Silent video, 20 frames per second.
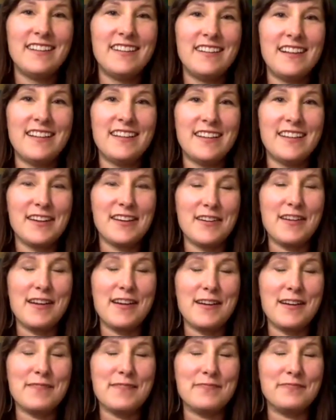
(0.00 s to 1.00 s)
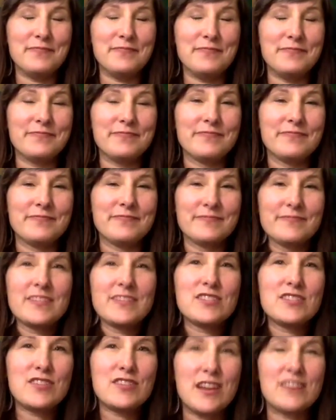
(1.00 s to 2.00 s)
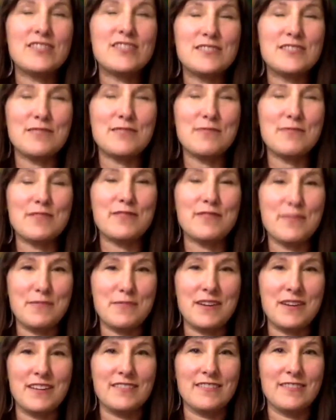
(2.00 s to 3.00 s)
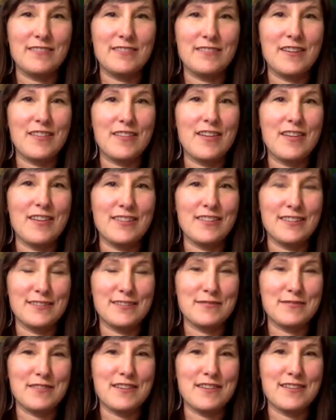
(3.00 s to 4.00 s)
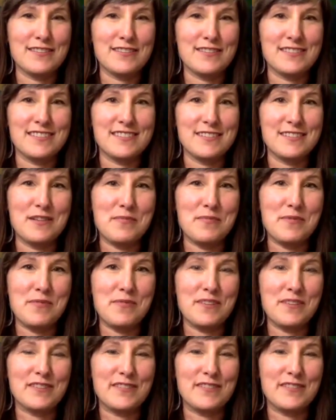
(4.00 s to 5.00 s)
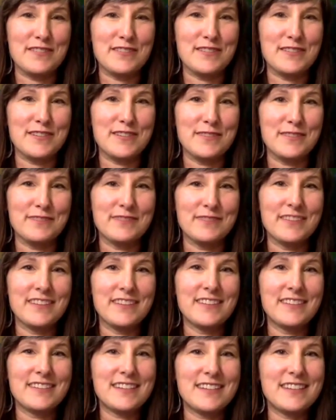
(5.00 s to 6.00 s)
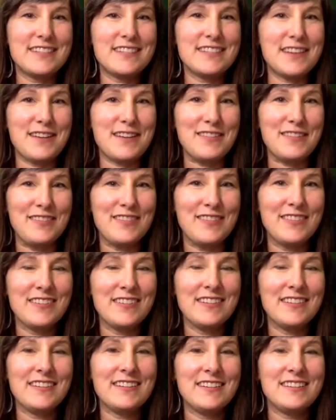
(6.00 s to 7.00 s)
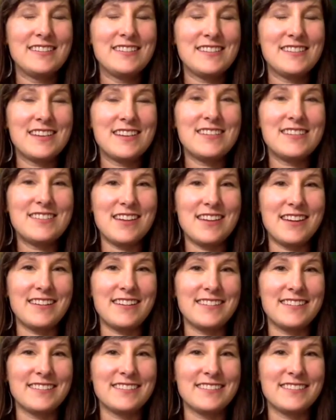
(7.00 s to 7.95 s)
little strategies that worked for me around the holidays with a narcissist. Hope it works for you too. Stay safe, stay sane,